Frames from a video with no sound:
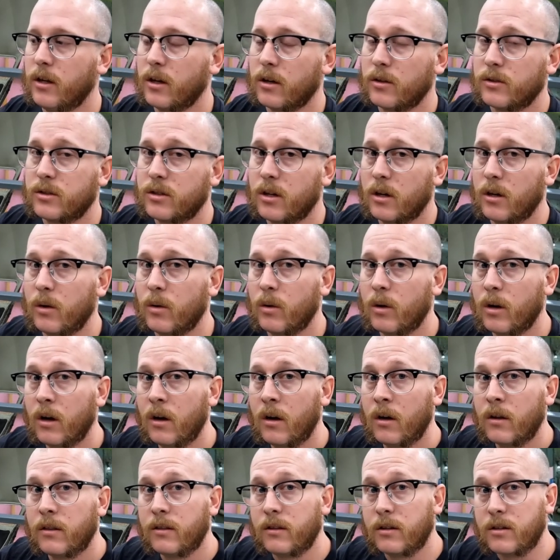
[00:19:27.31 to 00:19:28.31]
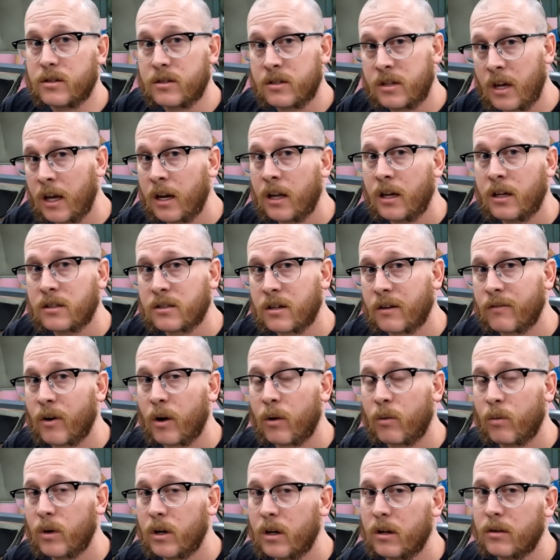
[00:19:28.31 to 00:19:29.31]
you know, so the settings of
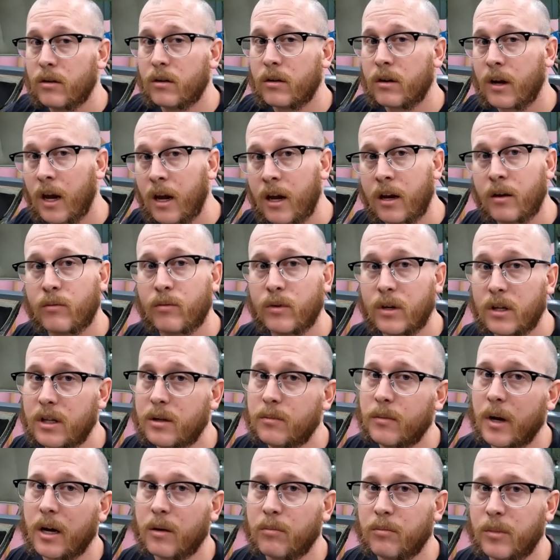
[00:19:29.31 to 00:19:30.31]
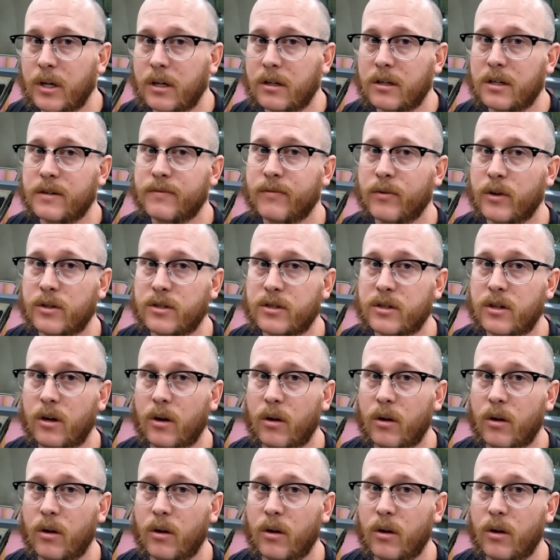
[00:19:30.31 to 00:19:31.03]
our welder can really make a big difference,